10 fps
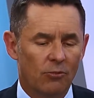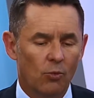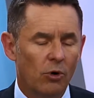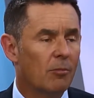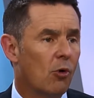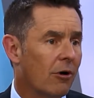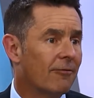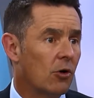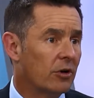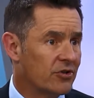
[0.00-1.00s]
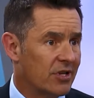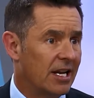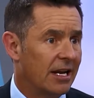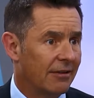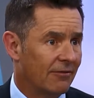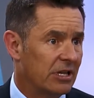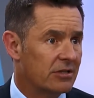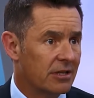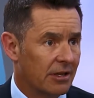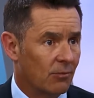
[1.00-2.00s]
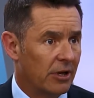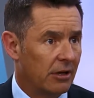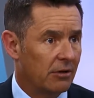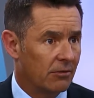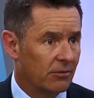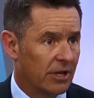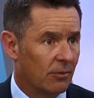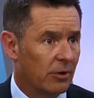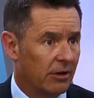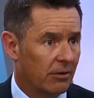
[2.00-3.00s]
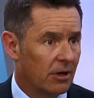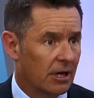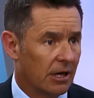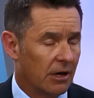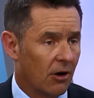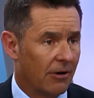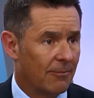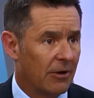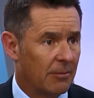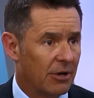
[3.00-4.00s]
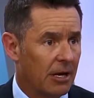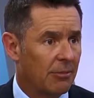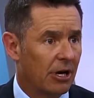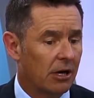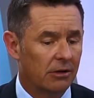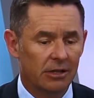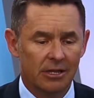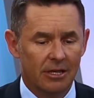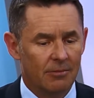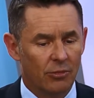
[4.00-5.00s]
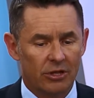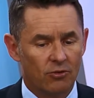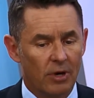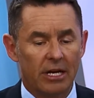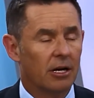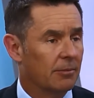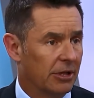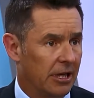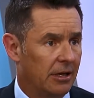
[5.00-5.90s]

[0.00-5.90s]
We're more focused today in Visa than we are in PayPal, but great company,